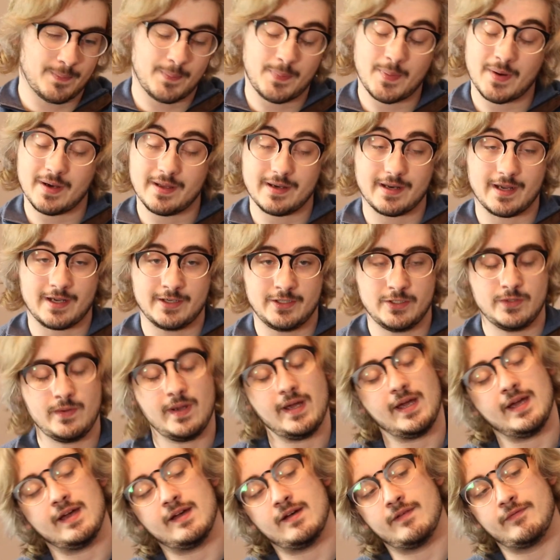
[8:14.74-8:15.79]
But I do
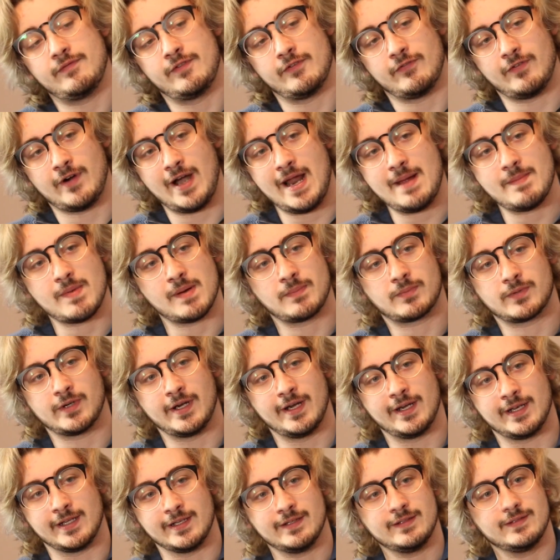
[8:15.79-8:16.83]
have the RAM
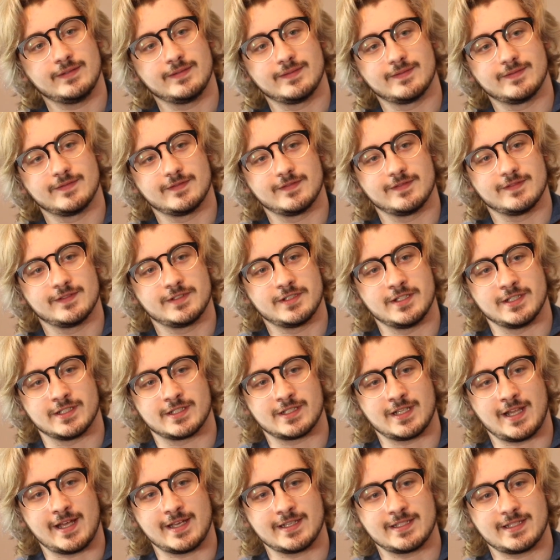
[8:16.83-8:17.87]
upgrade in
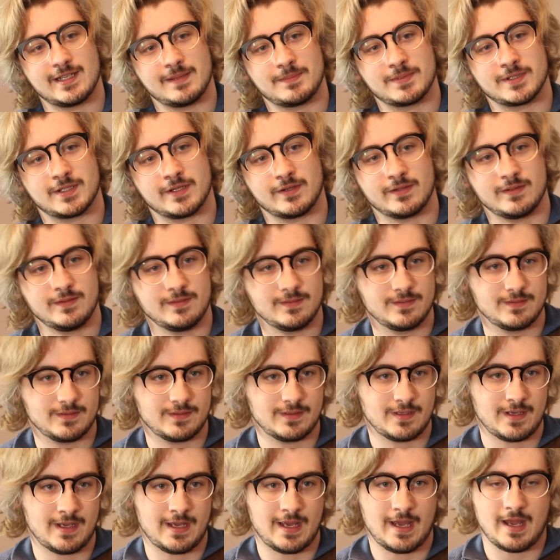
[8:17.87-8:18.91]
since last episode.
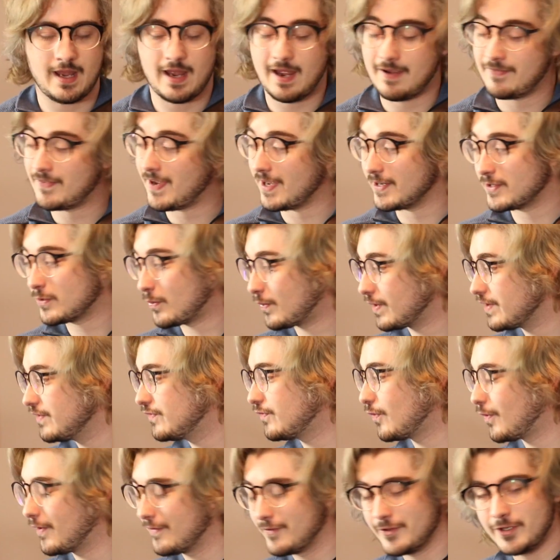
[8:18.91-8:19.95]
I've got
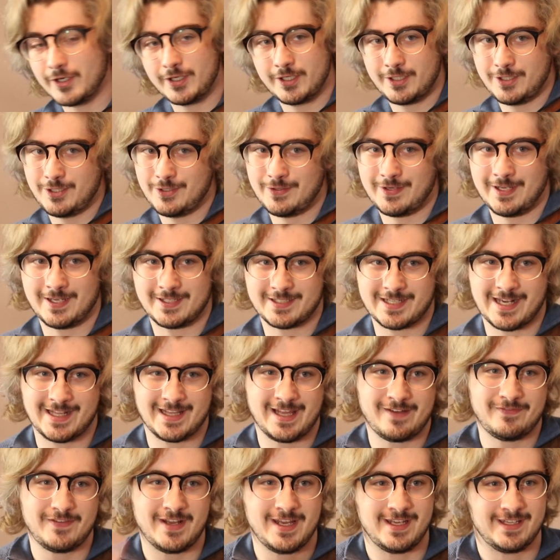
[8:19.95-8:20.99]
24 of 32 gigs. I
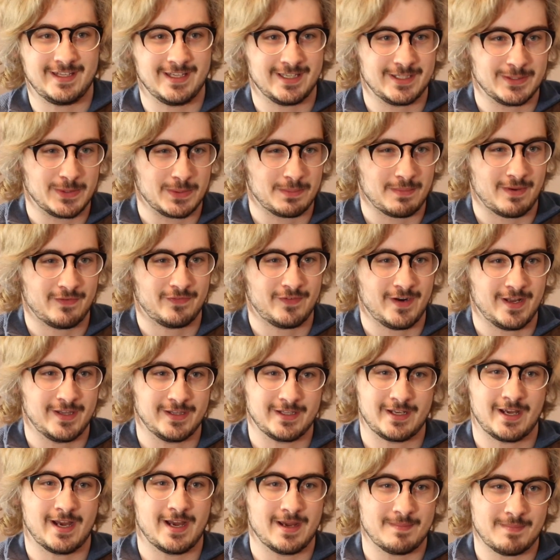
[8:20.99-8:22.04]
left 8 gigs with my
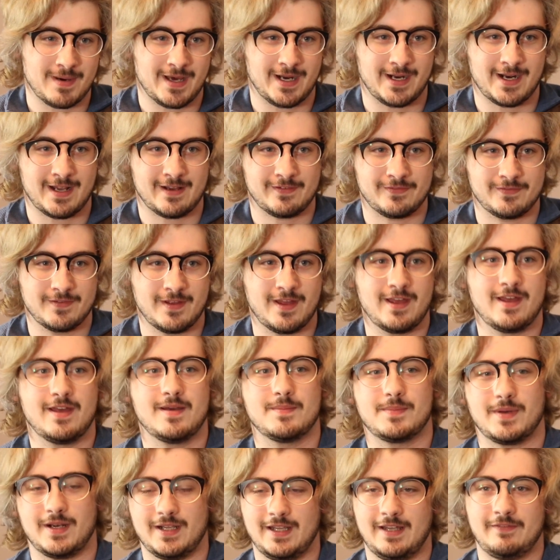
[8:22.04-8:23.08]
friend, the guy I bought it off,
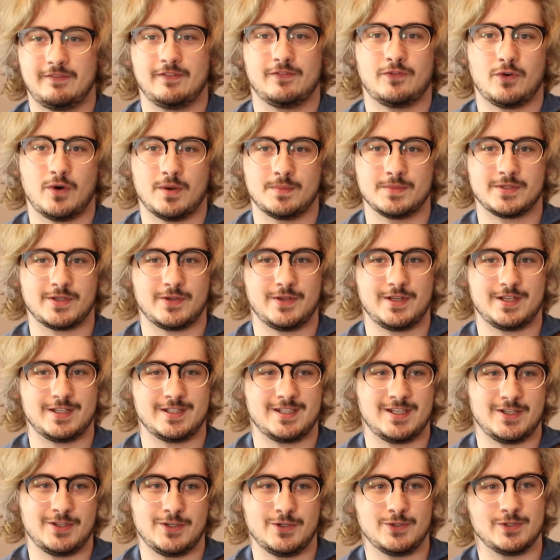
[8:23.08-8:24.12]
but I left it for him so he could
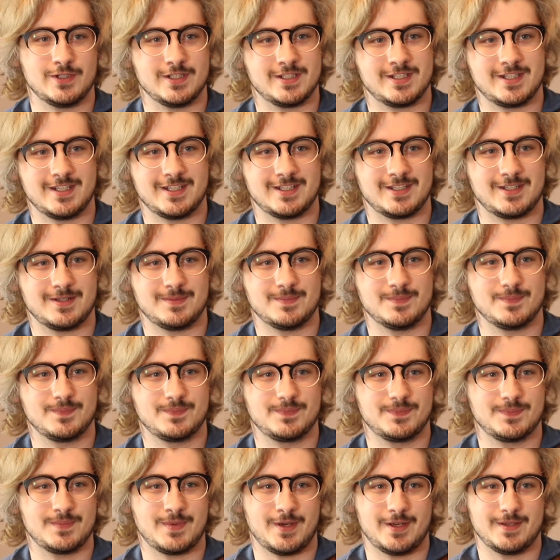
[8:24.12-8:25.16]
still use the system.
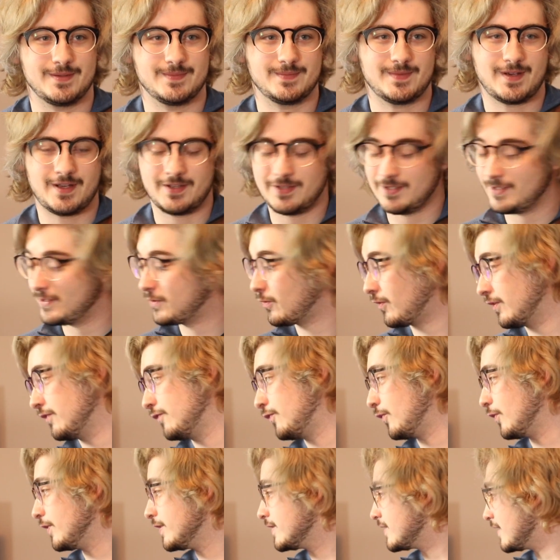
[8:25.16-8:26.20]
But the
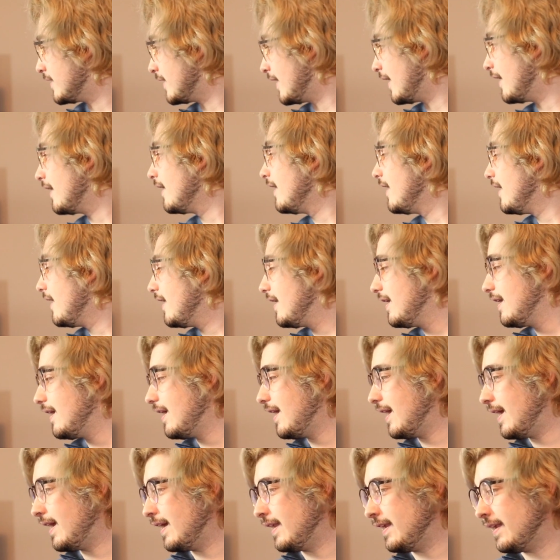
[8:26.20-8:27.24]
24 is in there.
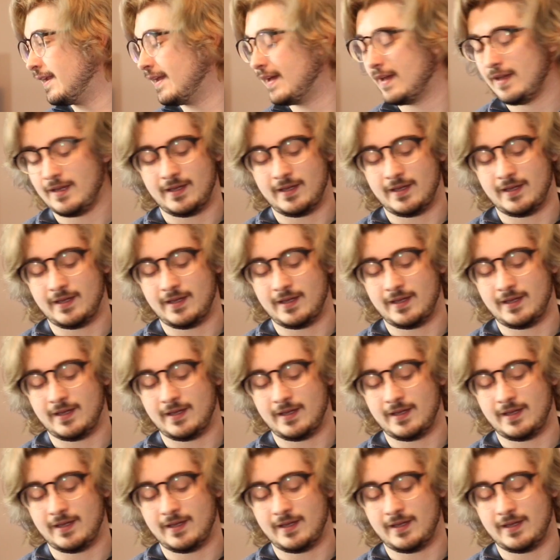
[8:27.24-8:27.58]
Mm-hmm. And